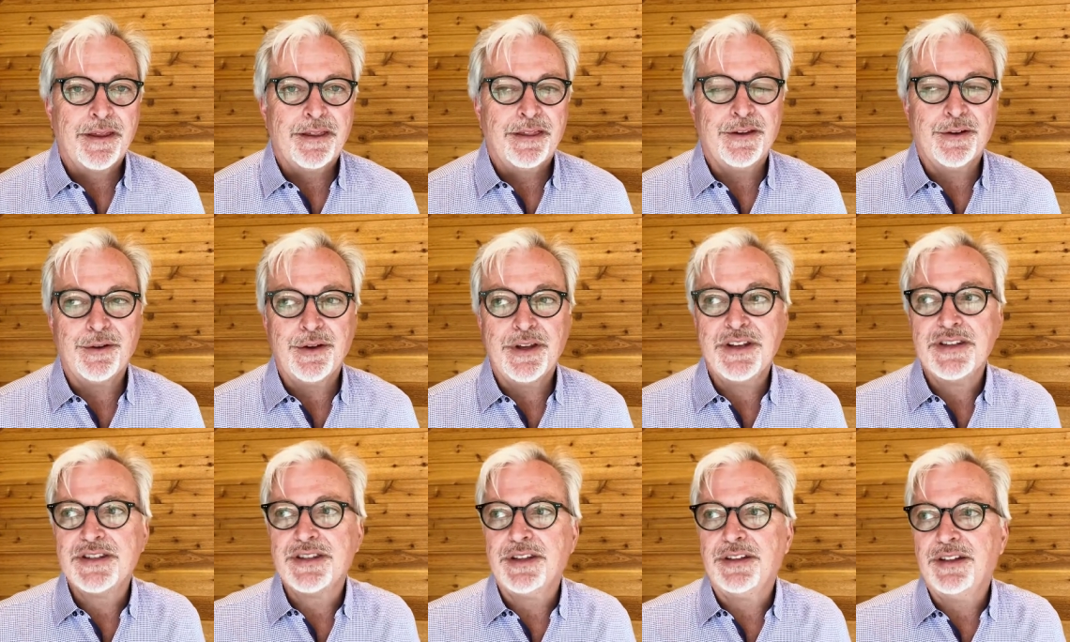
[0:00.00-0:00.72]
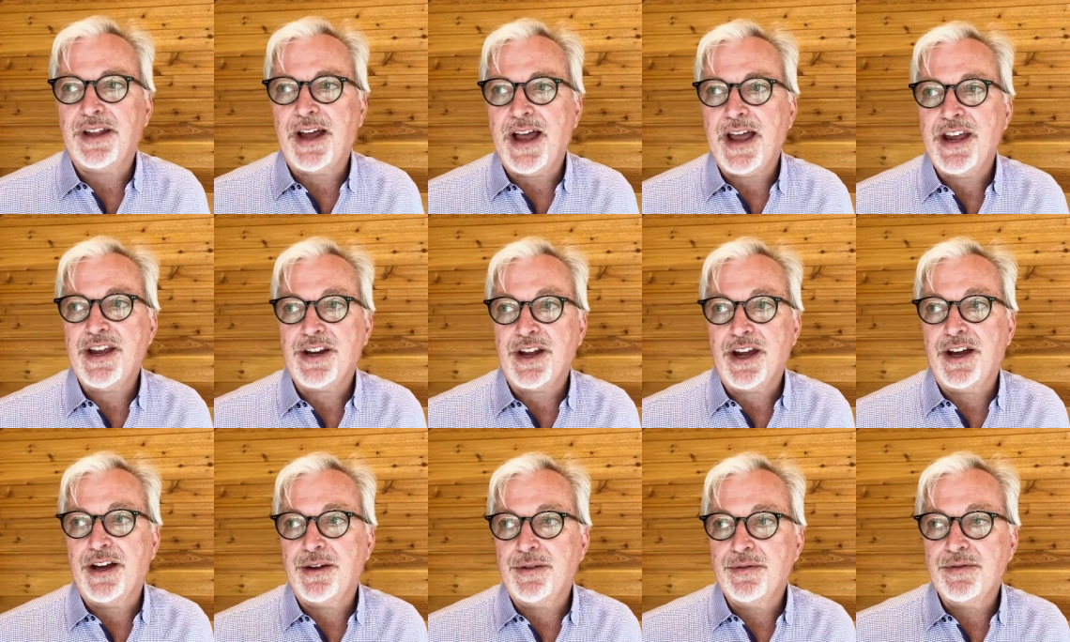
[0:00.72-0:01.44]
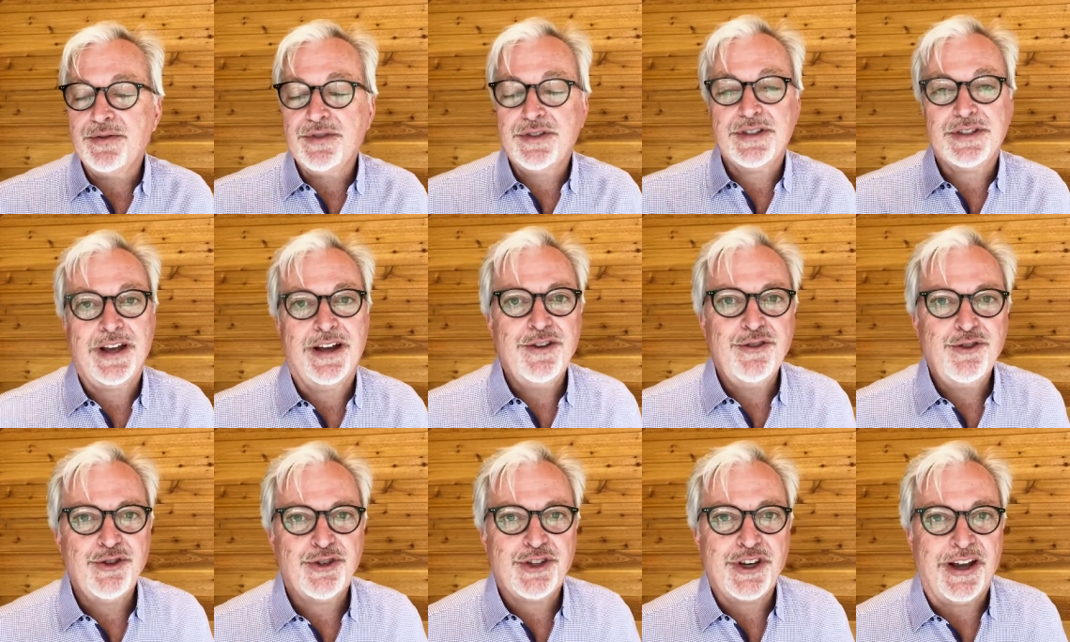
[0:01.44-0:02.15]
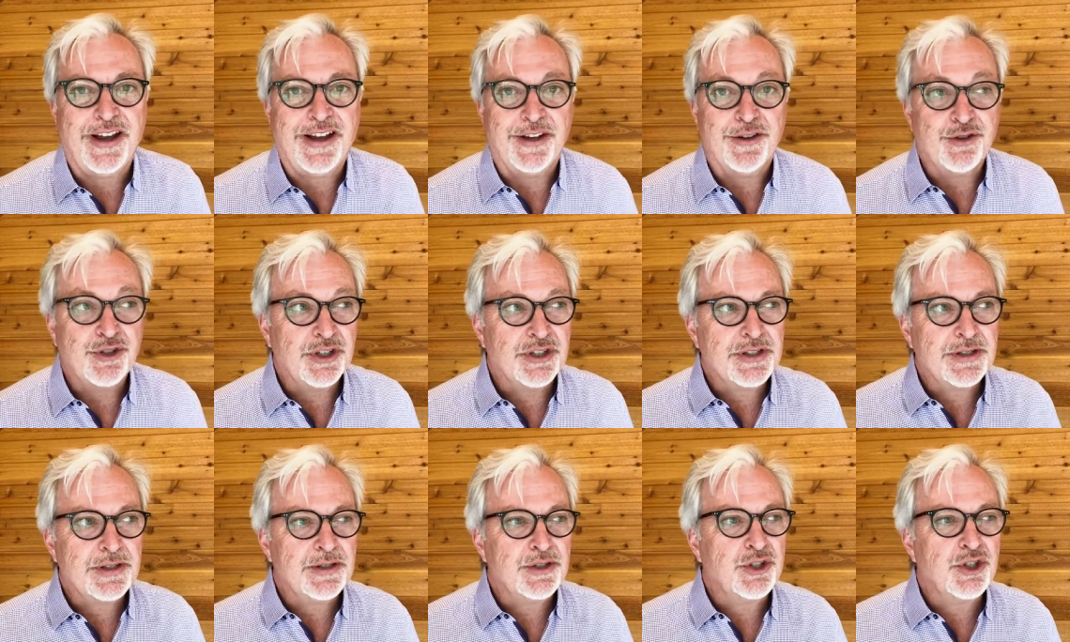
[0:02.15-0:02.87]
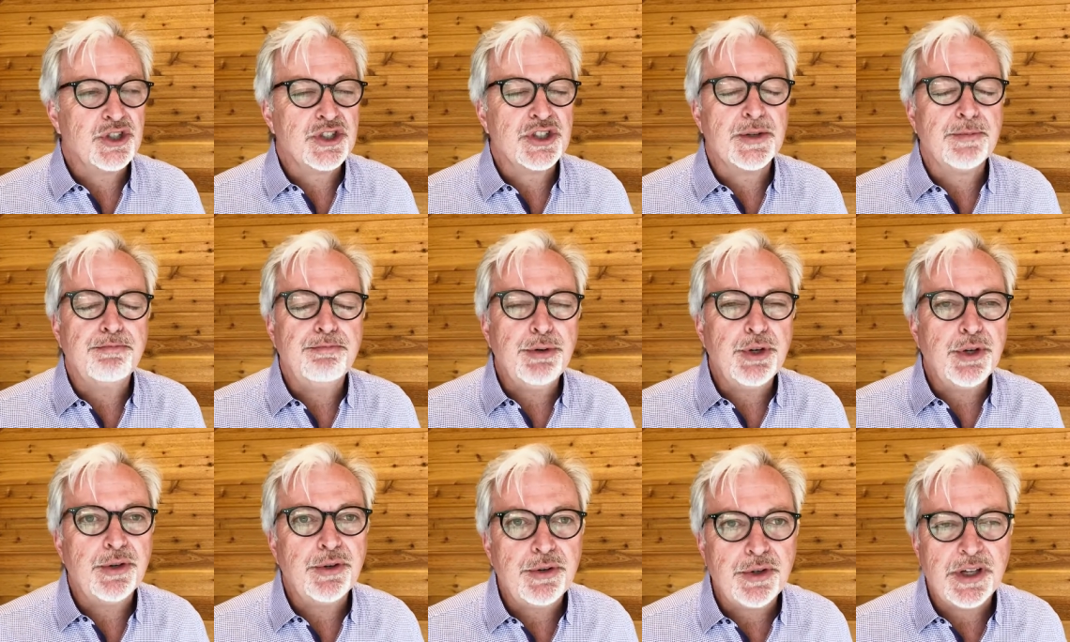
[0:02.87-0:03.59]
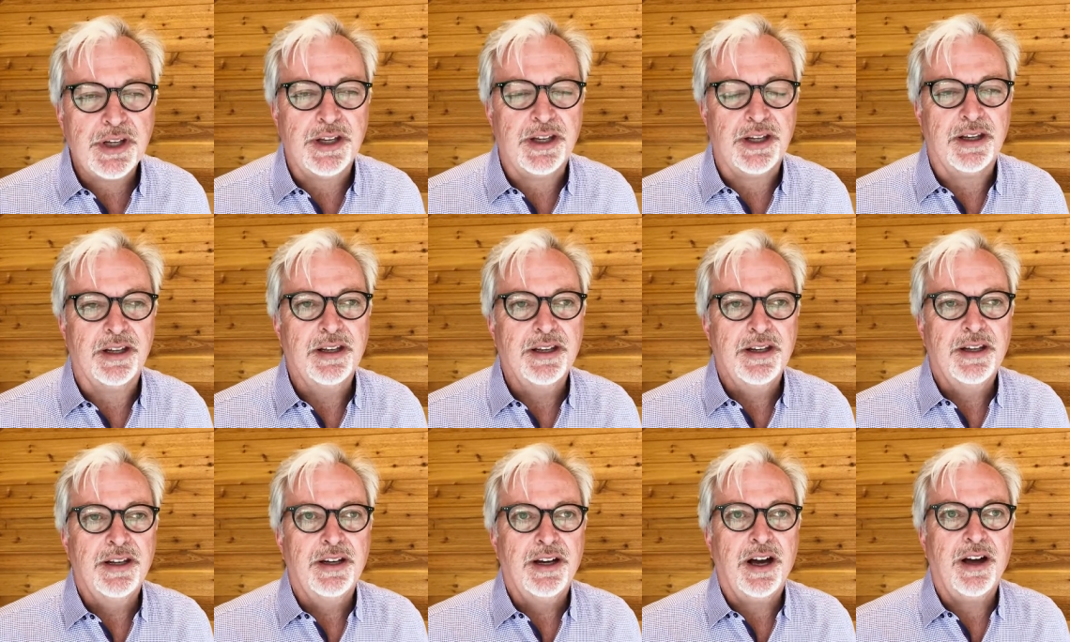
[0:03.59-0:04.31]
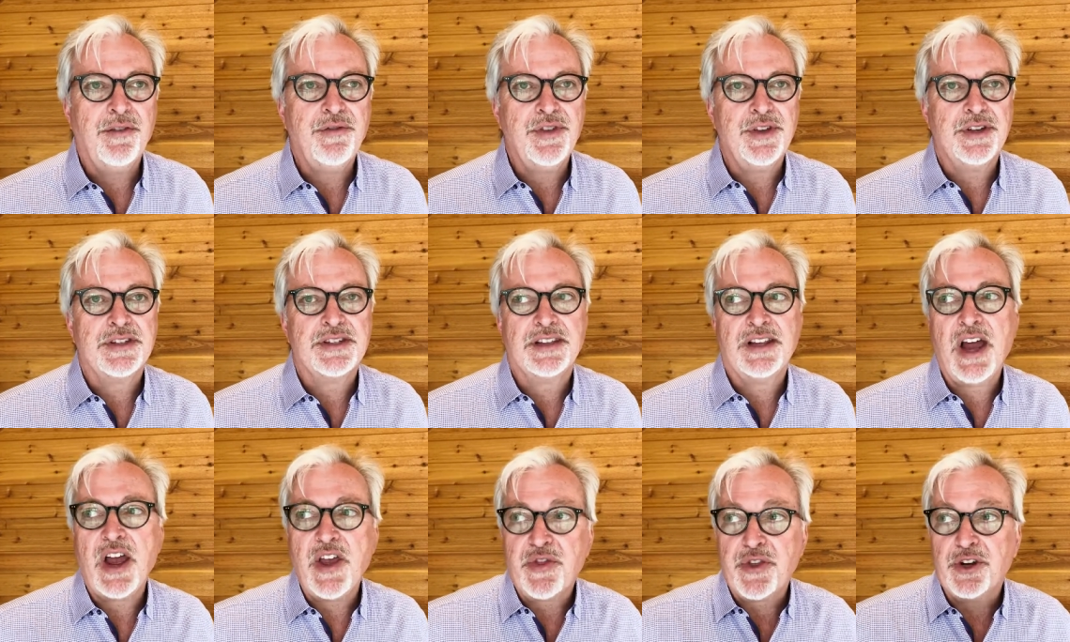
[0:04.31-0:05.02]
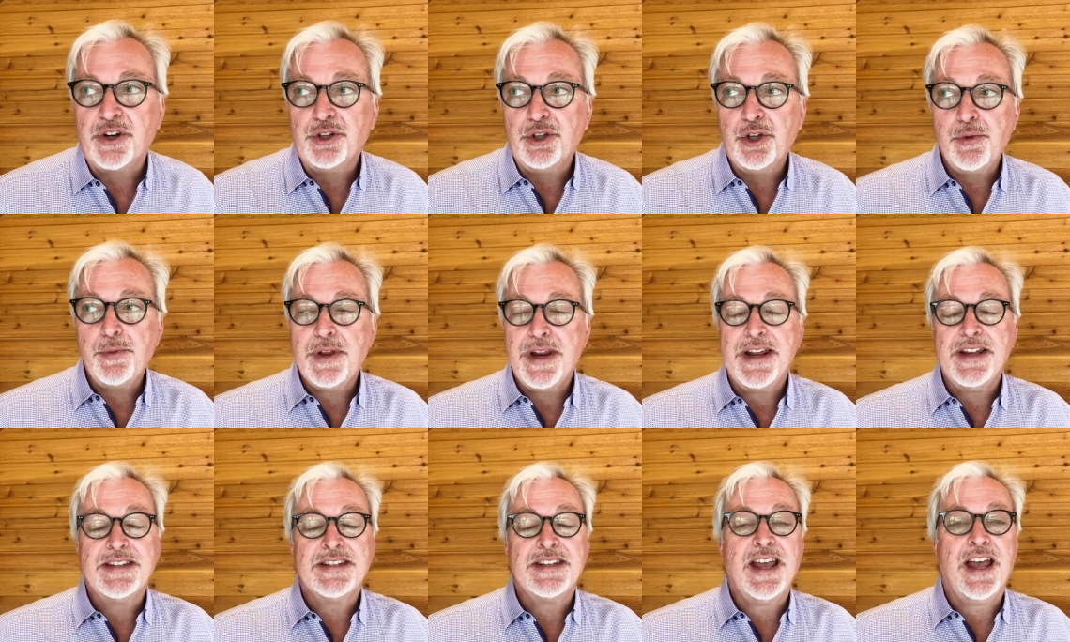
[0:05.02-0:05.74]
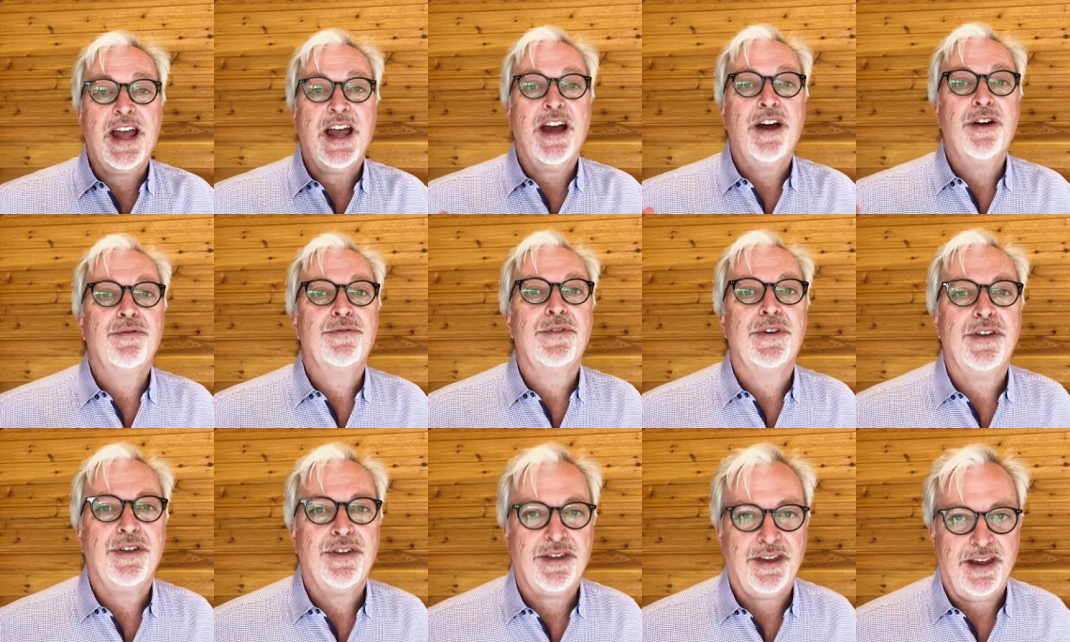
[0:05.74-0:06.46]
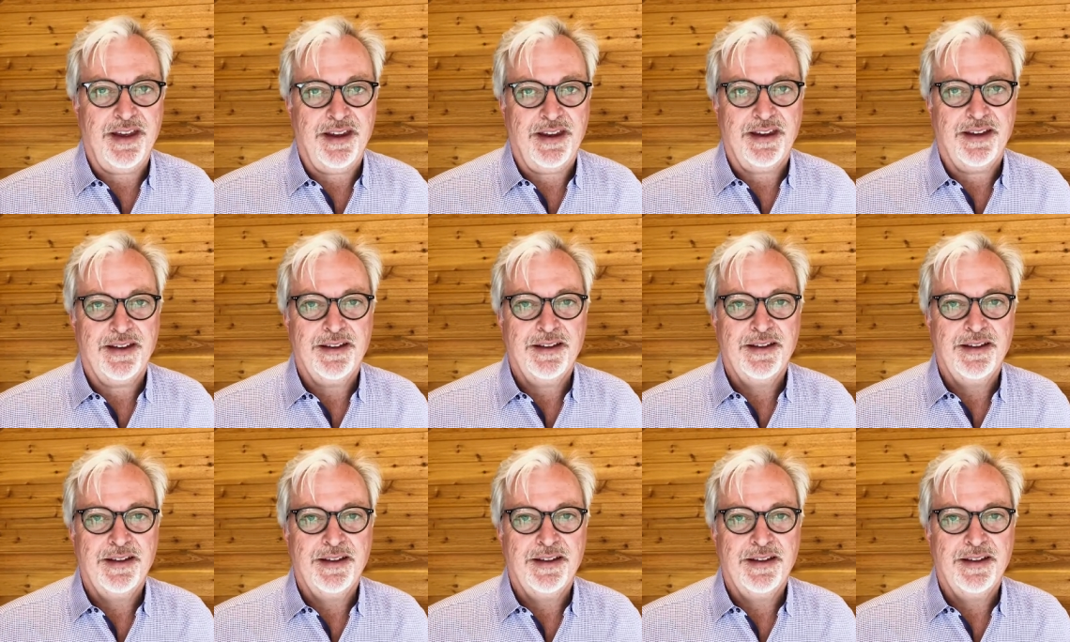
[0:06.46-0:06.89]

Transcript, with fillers: There is the light of sunshine, just, just the beauty of this light that illuminates everything.